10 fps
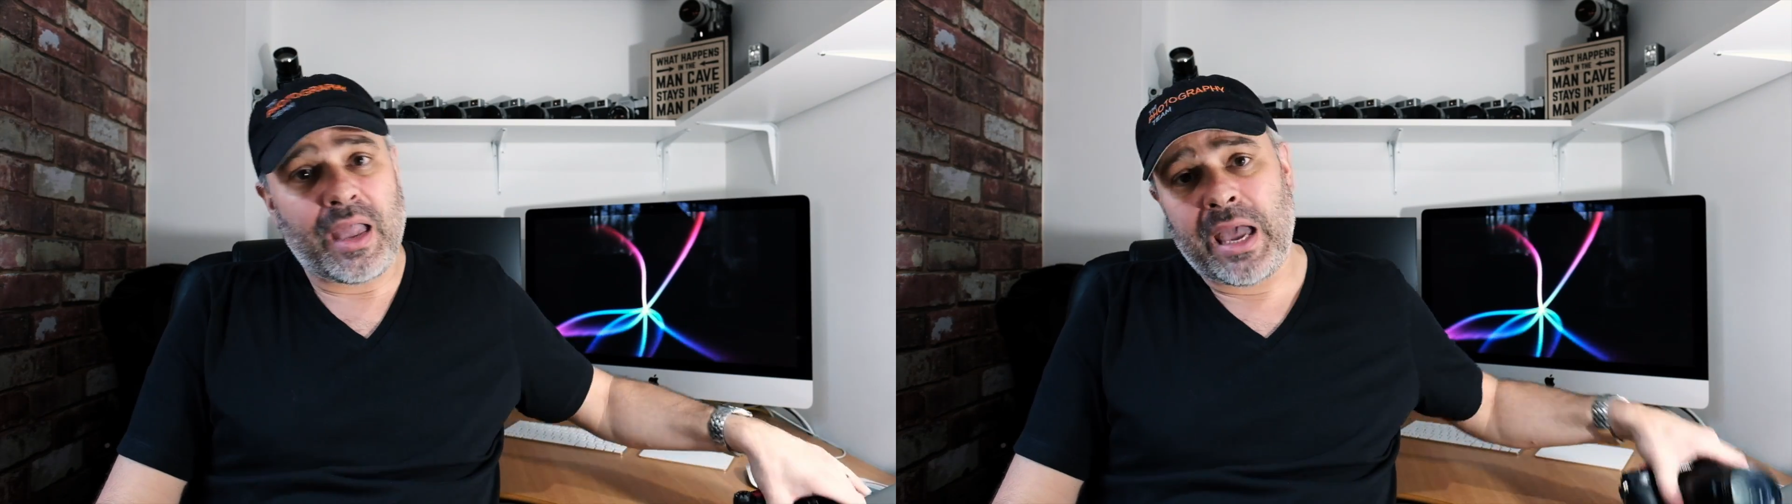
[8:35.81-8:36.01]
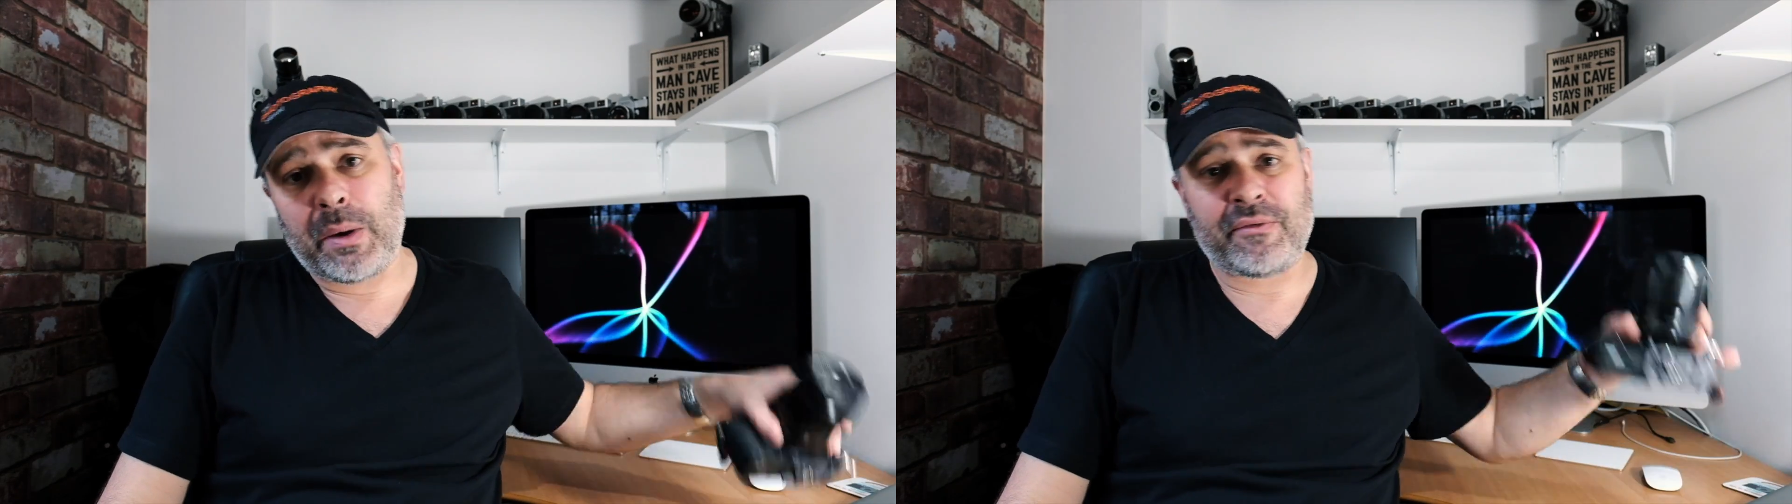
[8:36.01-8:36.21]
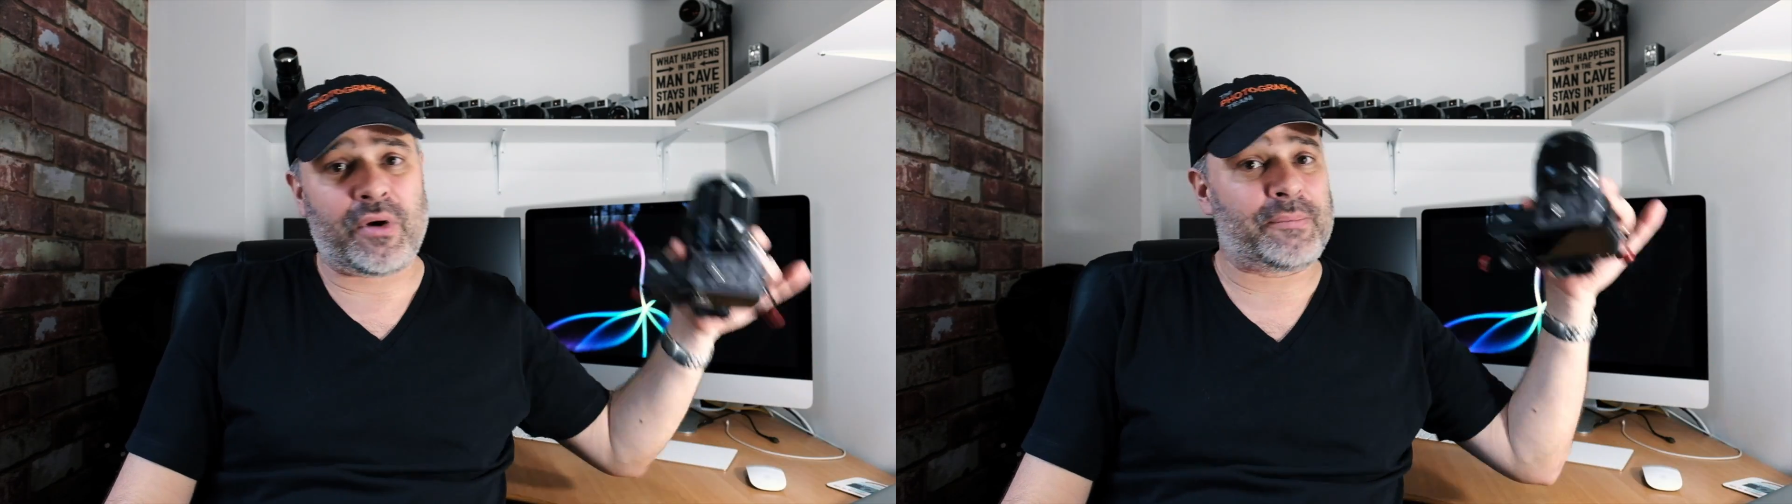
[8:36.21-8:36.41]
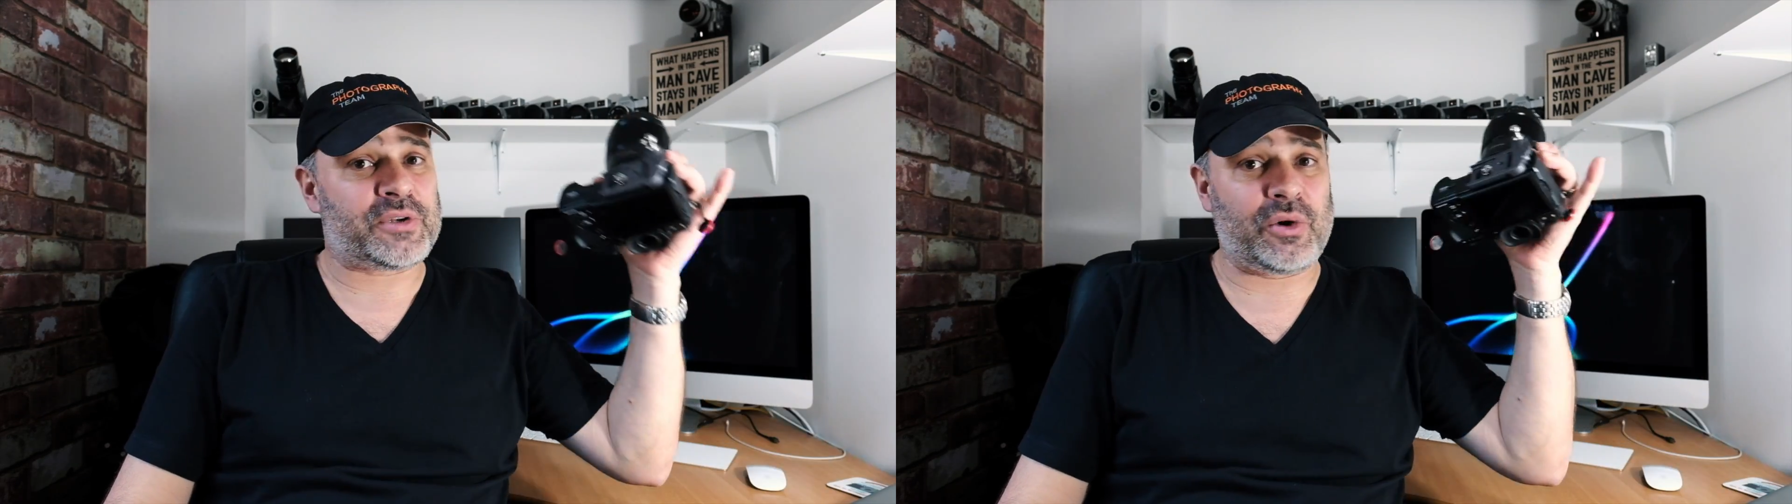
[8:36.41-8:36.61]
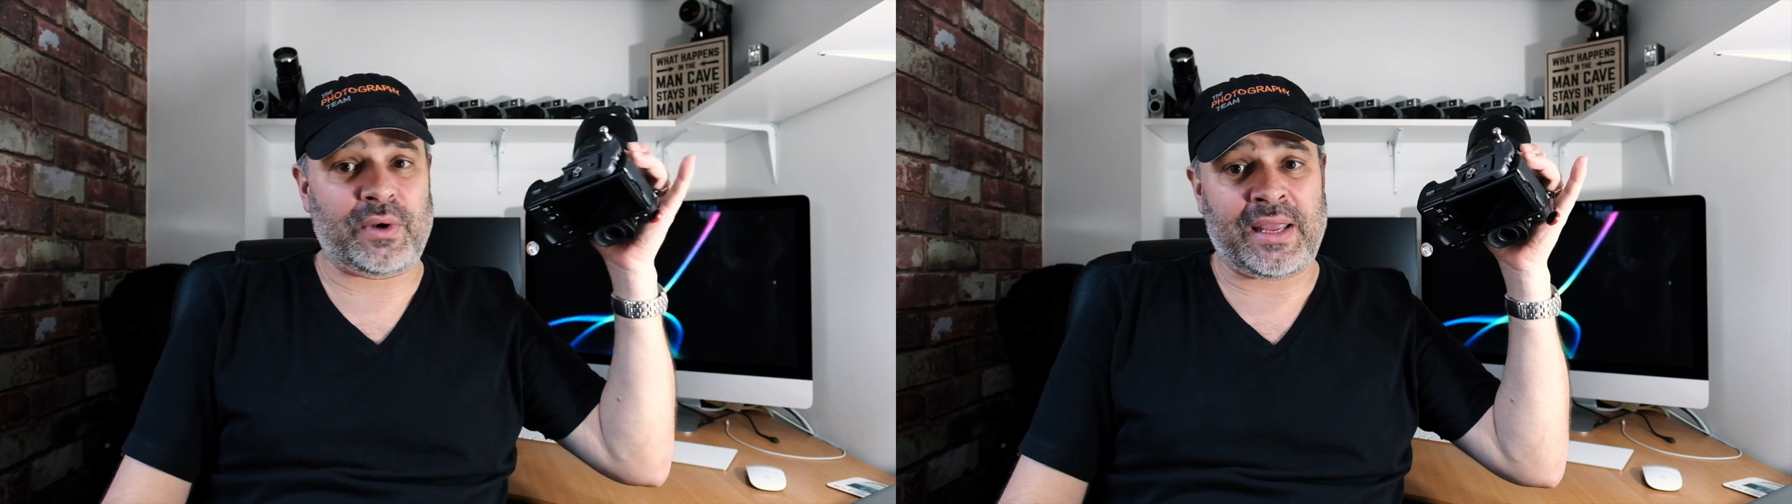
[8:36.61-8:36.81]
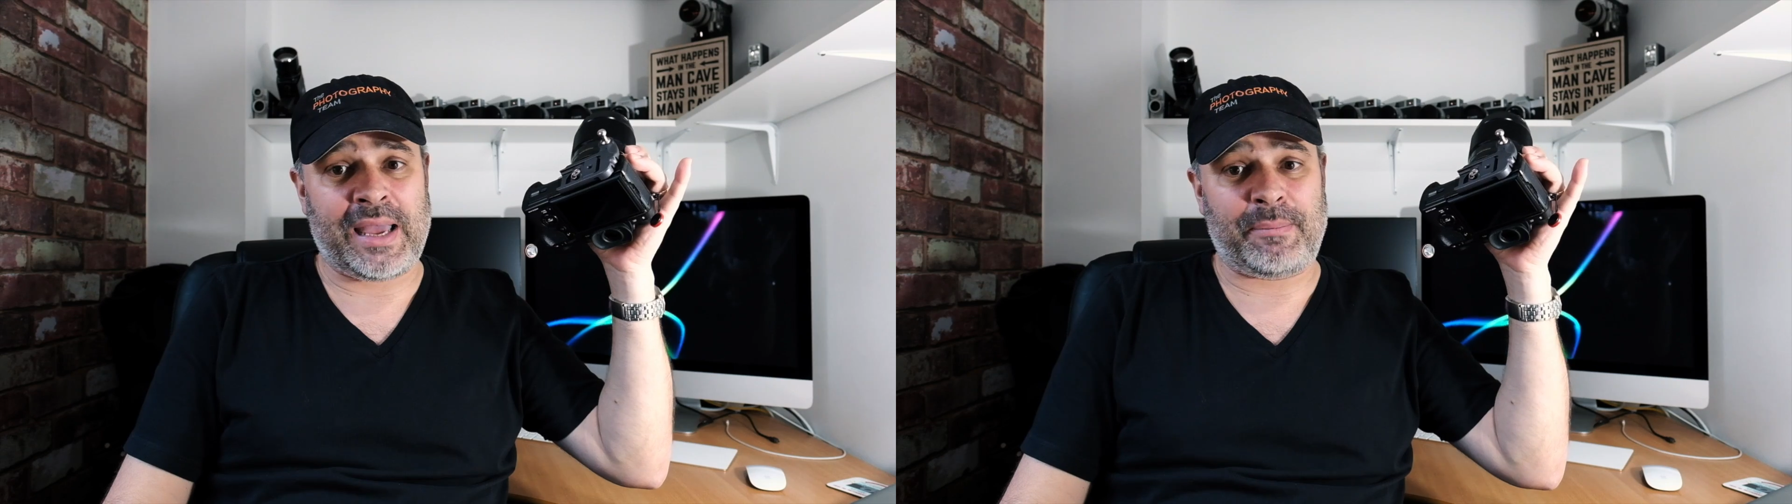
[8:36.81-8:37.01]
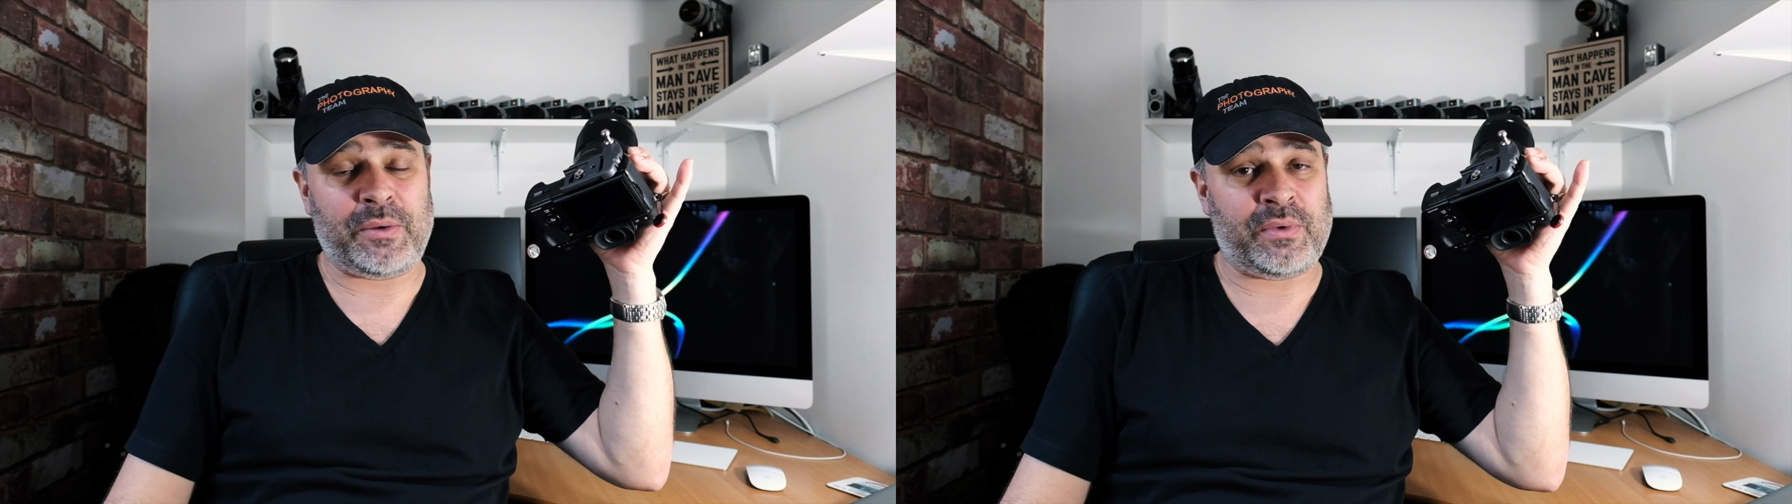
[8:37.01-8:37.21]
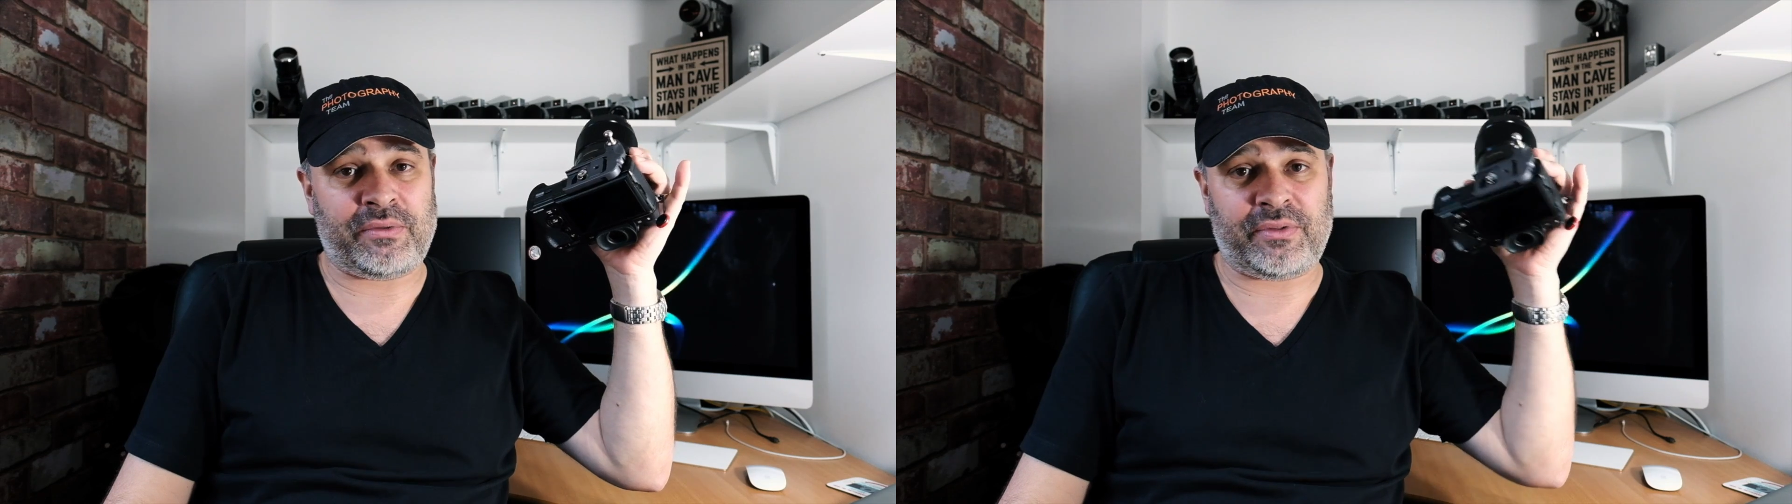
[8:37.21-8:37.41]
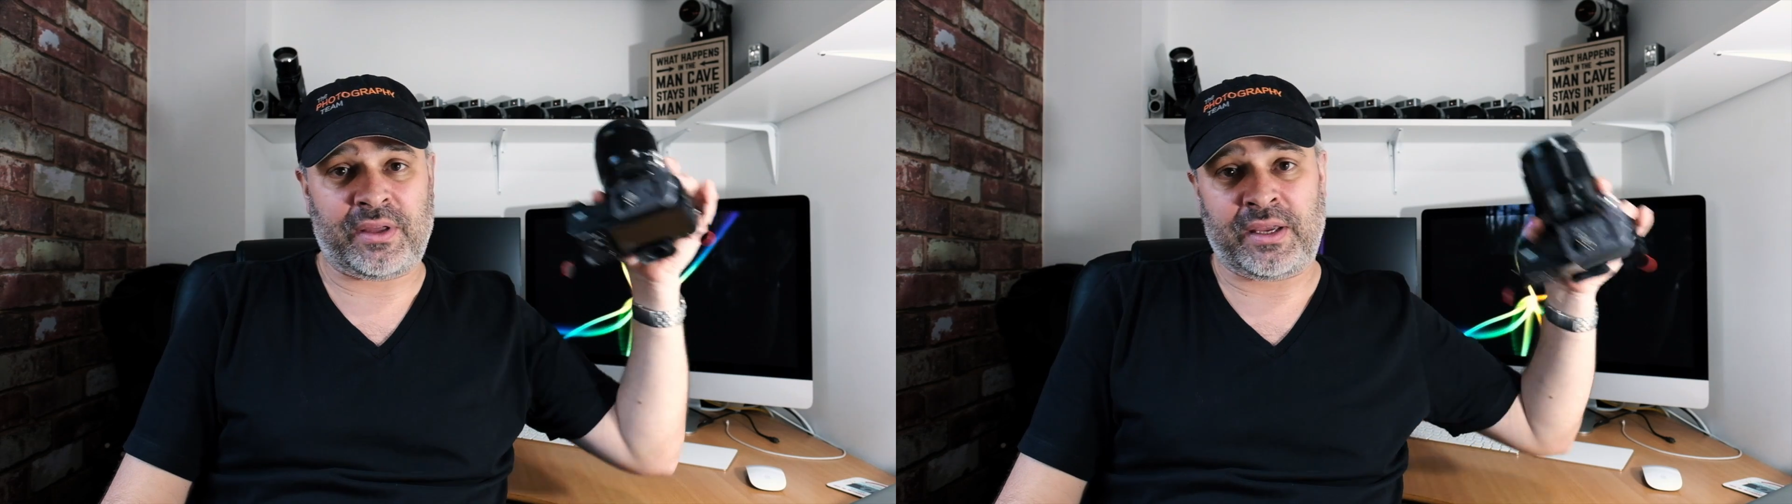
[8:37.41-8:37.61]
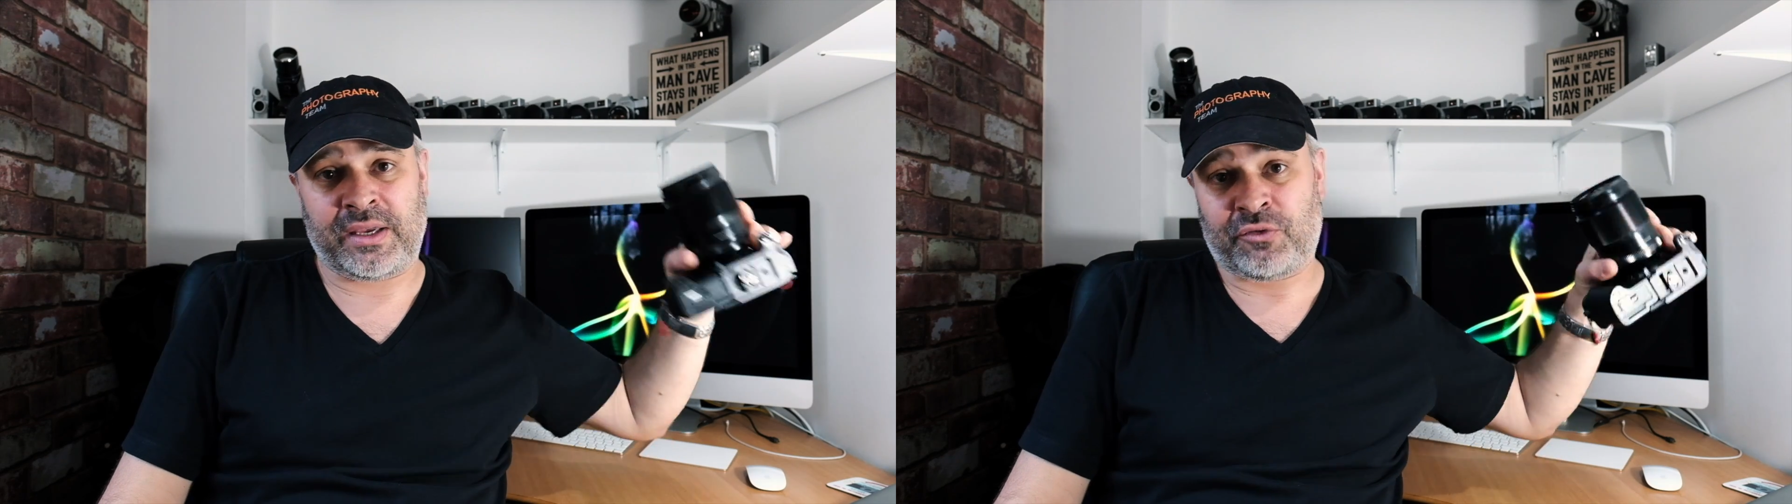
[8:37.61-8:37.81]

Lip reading: however I'm totally happy with the